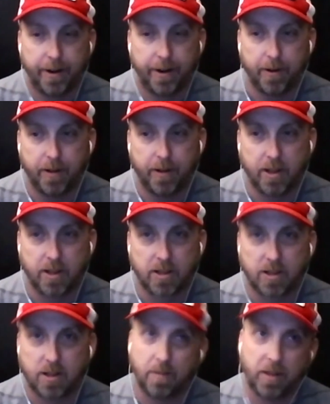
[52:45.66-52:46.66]
that's
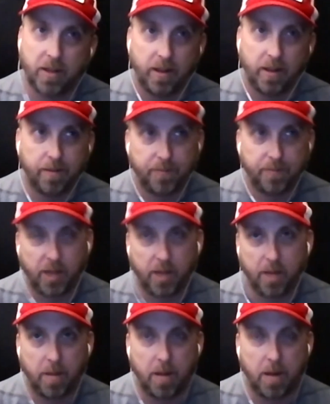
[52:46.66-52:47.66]
something
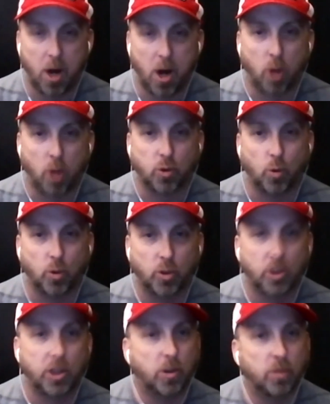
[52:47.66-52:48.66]
maybe not all schools
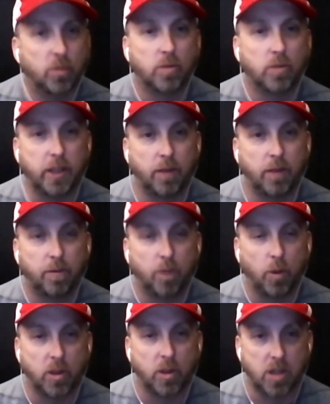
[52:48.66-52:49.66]
still really
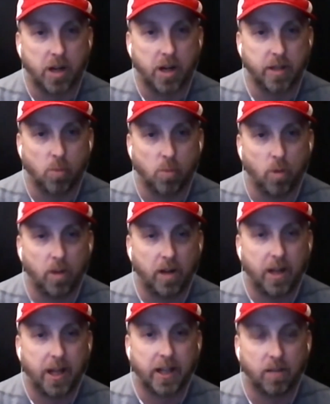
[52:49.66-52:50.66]
focus on. It's more of an
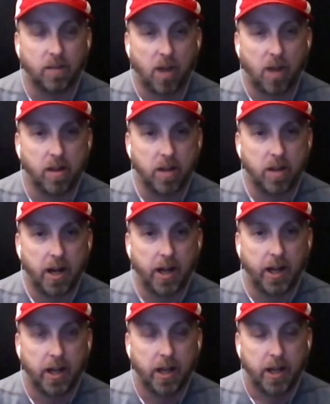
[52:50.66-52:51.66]
elective rather than
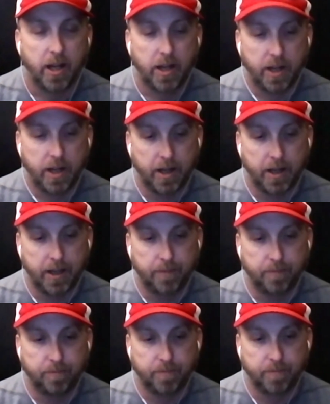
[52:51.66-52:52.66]

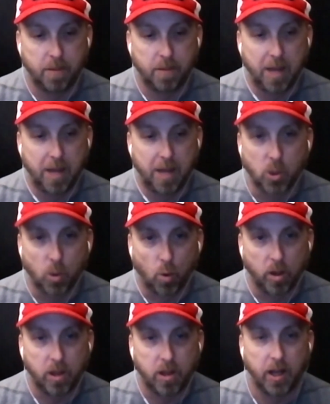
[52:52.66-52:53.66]
a
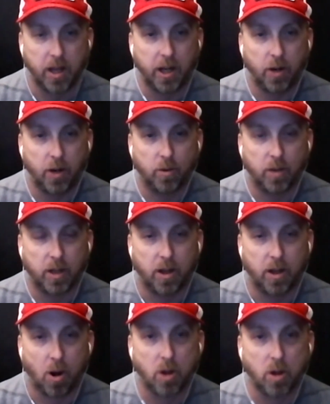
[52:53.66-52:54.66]
mandatory thing.
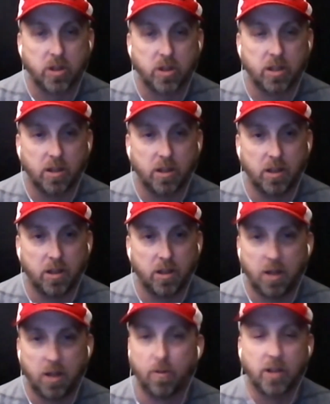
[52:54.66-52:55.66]
Arts and
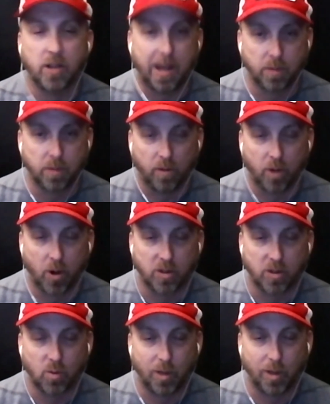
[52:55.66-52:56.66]
different types of arts as
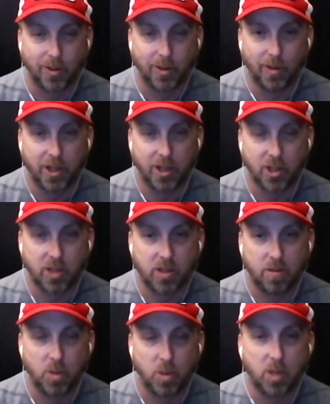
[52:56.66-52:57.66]
well too, not just
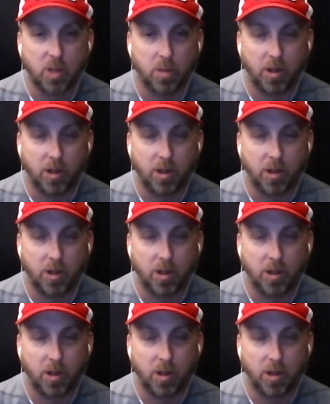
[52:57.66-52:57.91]
music, but